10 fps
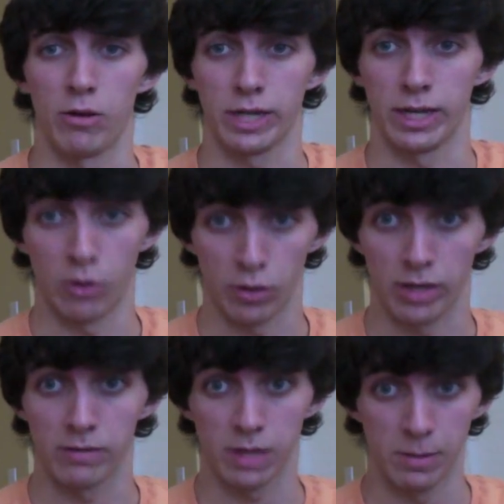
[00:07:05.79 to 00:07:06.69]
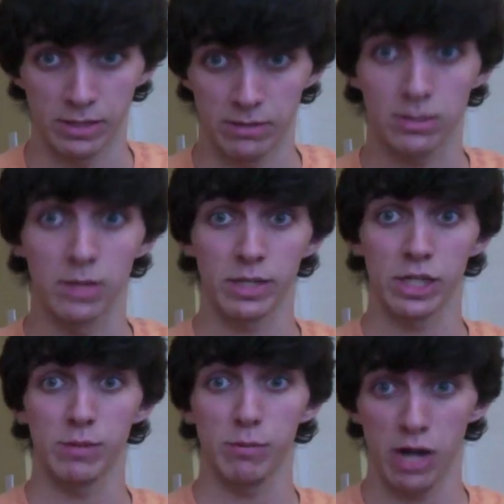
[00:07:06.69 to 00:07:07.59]
I'm getting really lost right
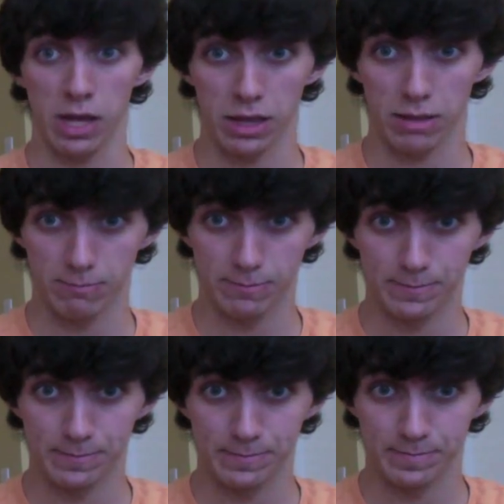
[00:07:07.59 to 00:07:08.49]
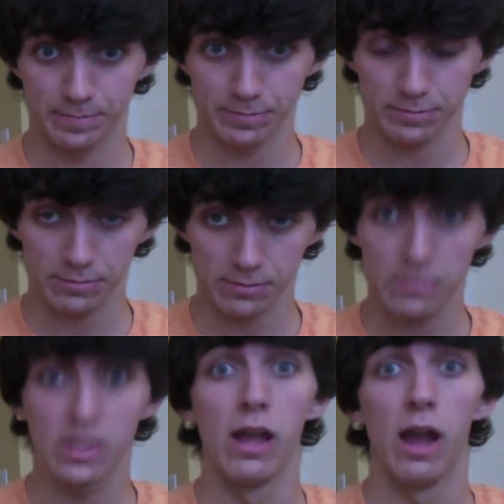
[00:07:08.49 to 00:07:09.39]
now. Okay, hold on. Let me catch my
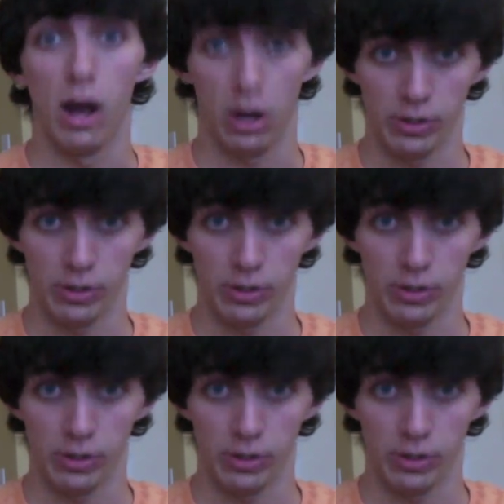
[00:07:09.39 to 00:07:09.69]
breath.